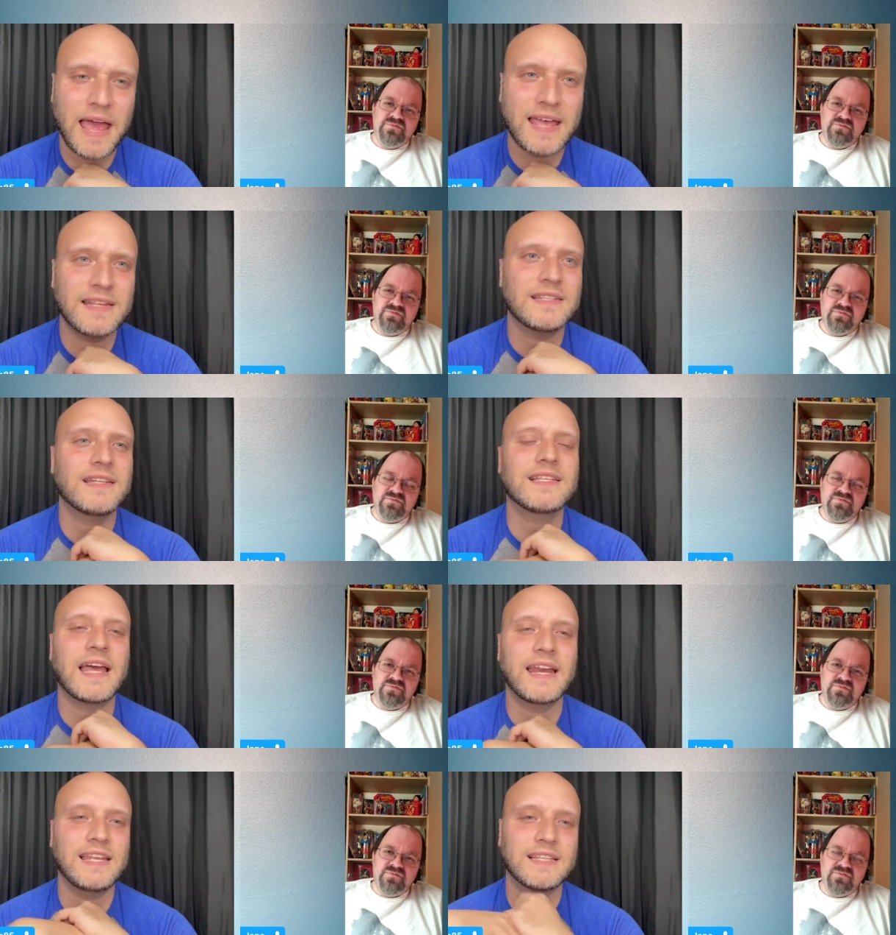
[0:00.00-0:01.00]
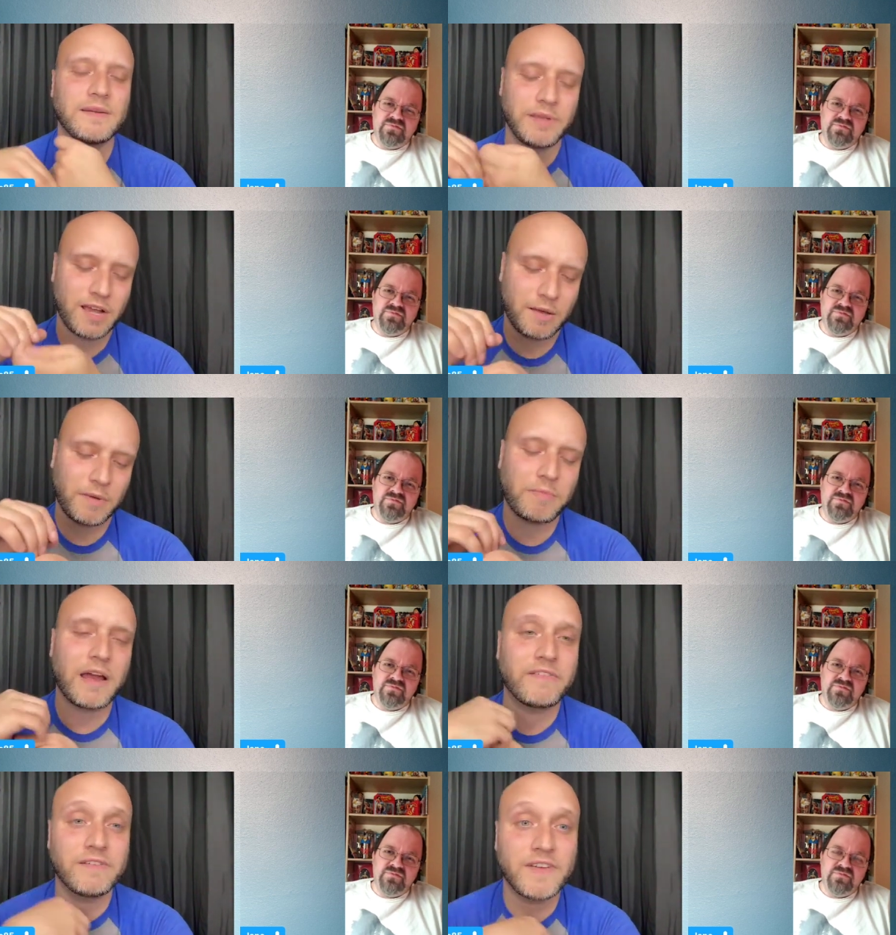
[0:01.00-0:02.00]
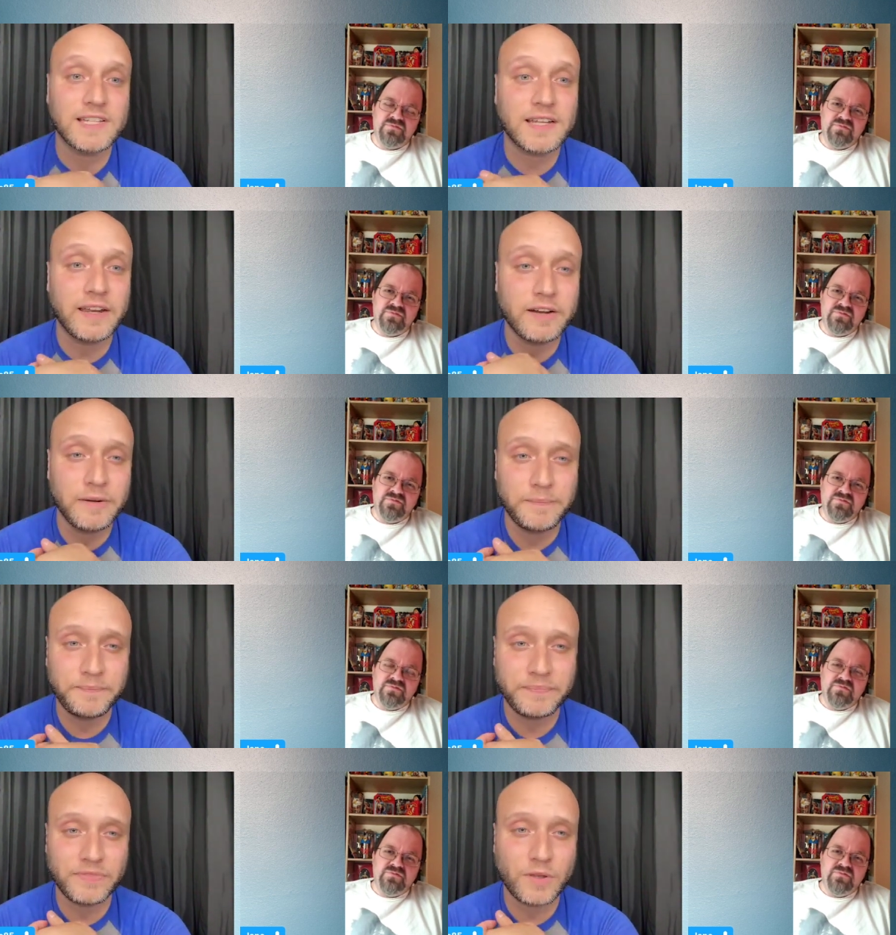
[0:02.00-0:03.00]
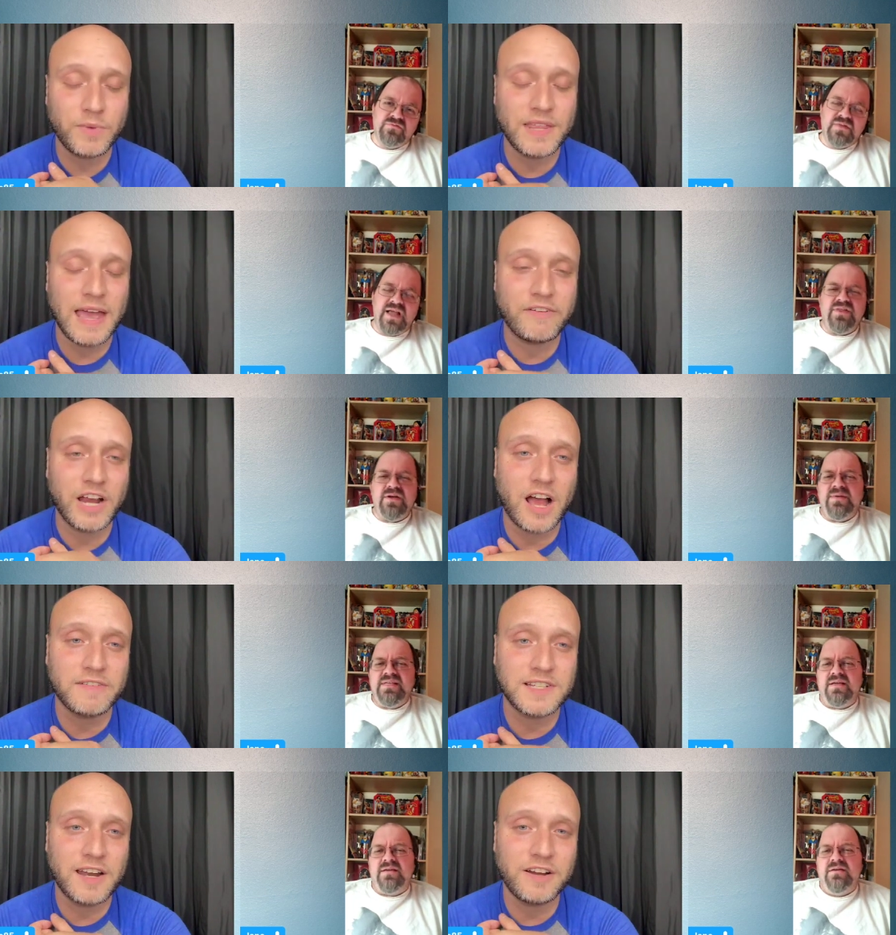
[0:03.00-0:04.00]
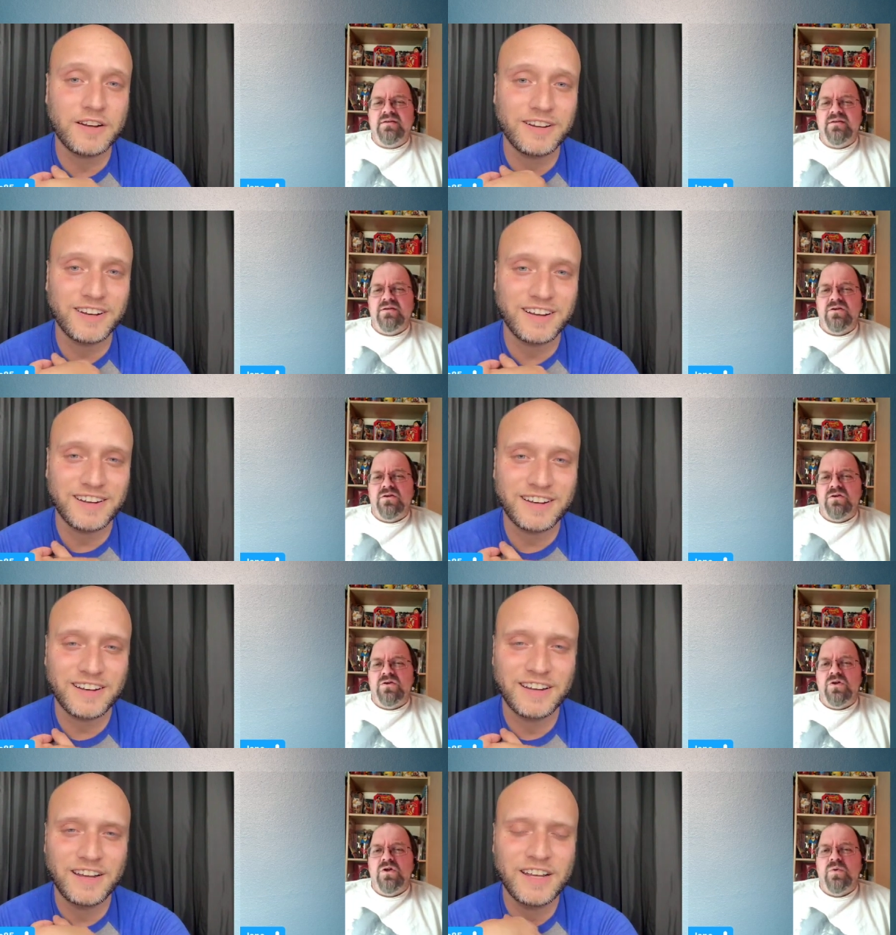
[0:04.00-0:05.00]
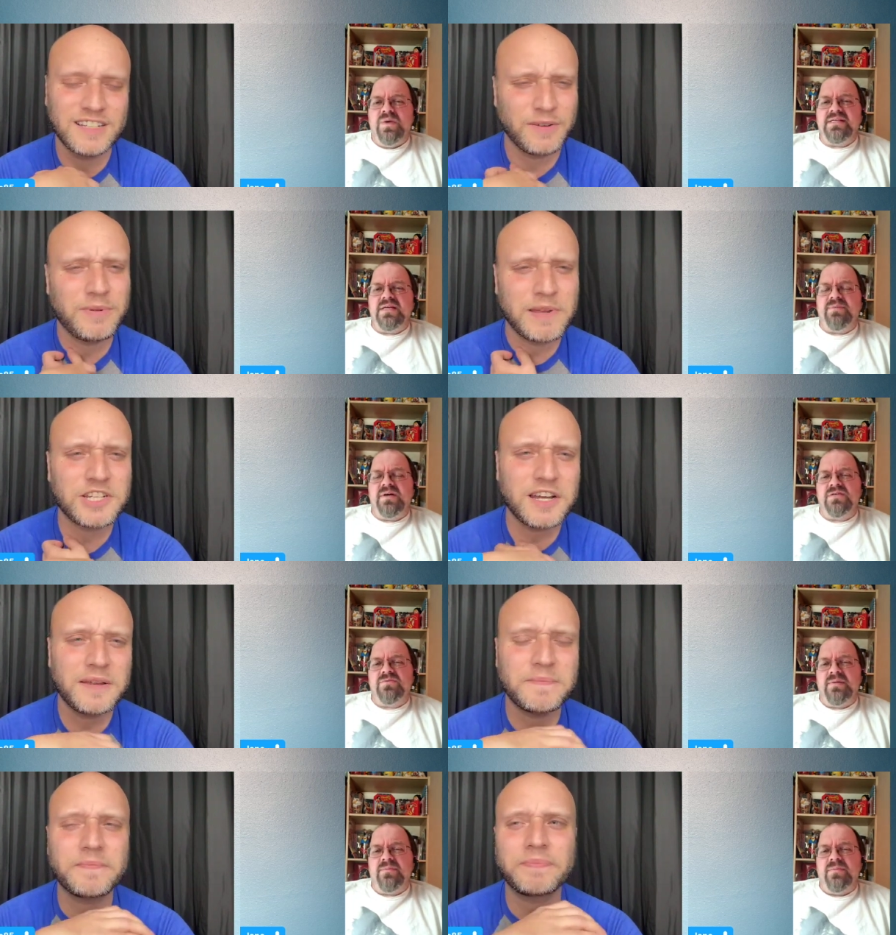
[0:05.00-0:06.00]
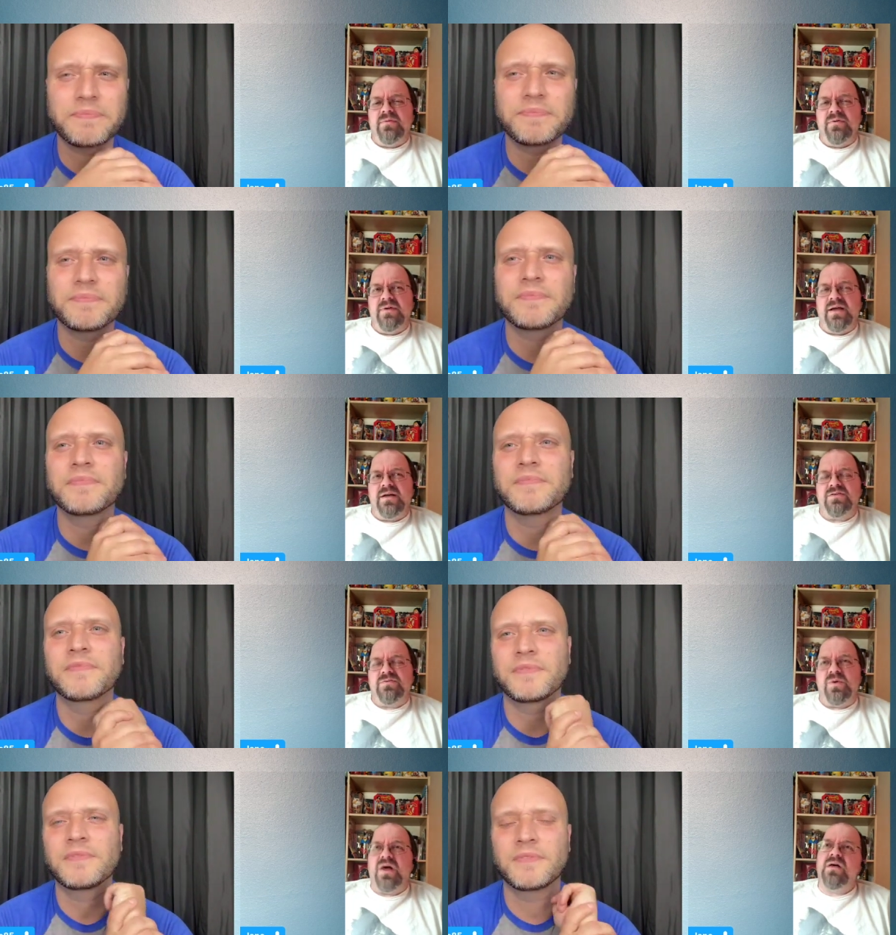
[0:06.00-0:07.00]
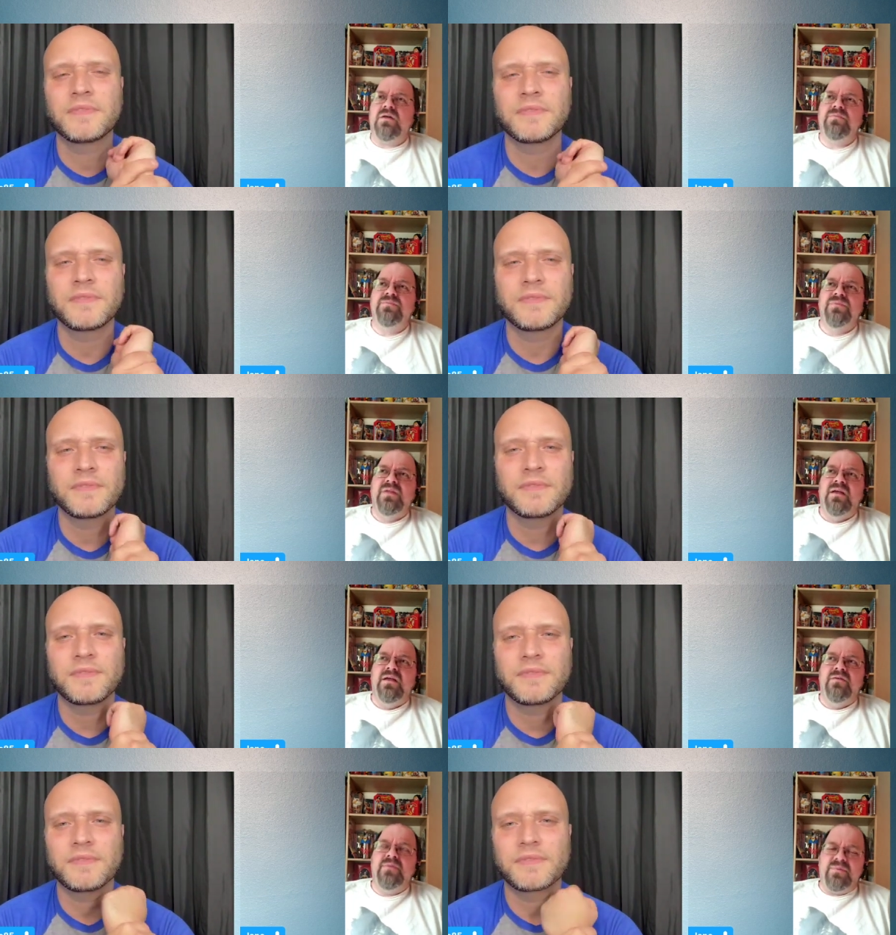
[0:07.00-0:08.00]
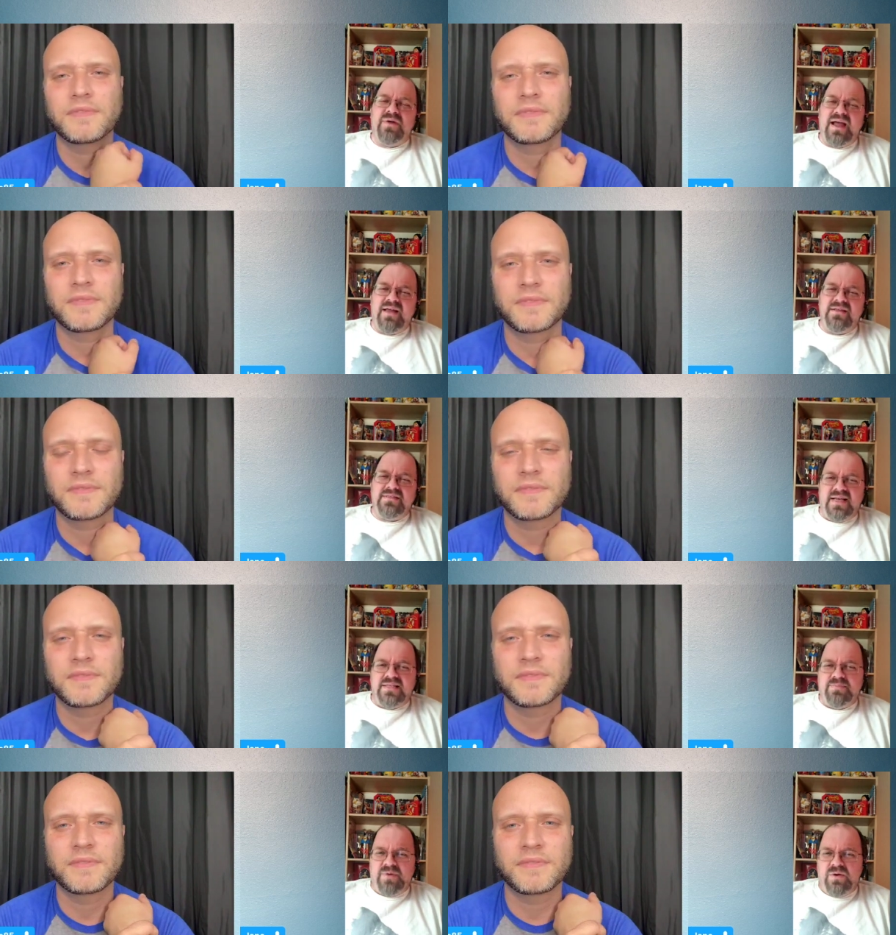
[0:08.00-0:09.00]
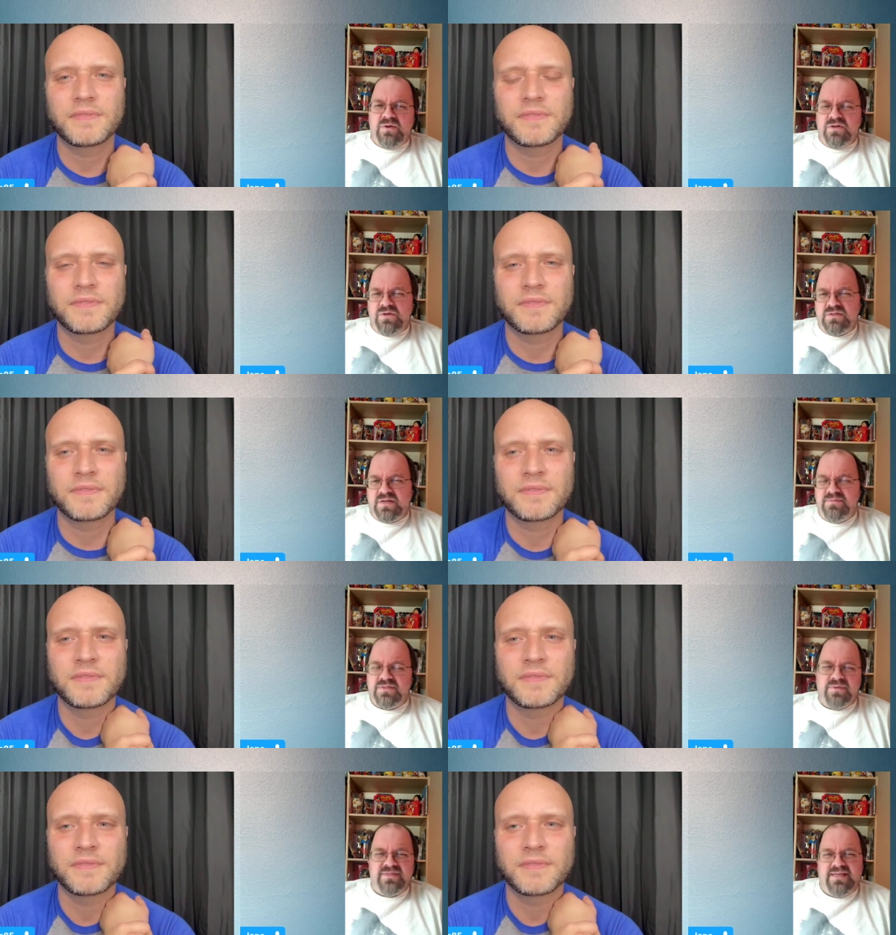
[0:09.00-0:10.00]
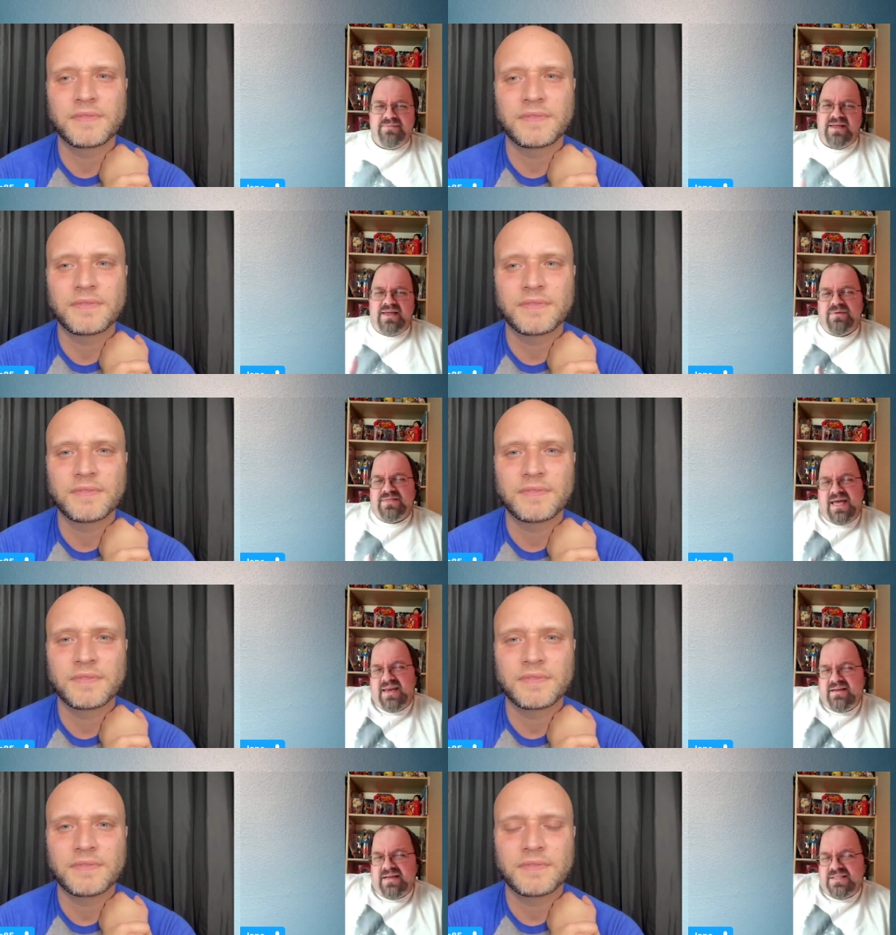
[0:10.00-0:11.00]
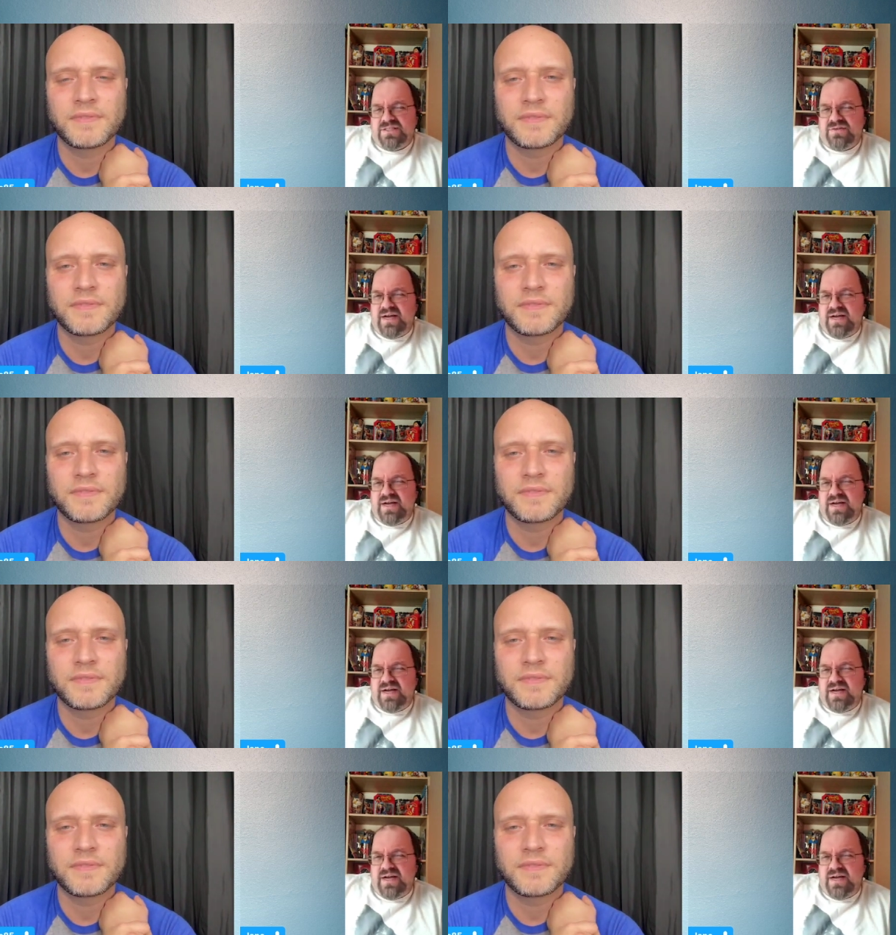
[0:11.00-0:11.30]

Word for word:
Speaker 1: has decided he's going to become a private investigator with Harry. I Hoffner. think we did. Did we? we did because
Speaker 2: mem- yeah, because well, remember Alice asked Bo to do something, so it seemed like it was heading that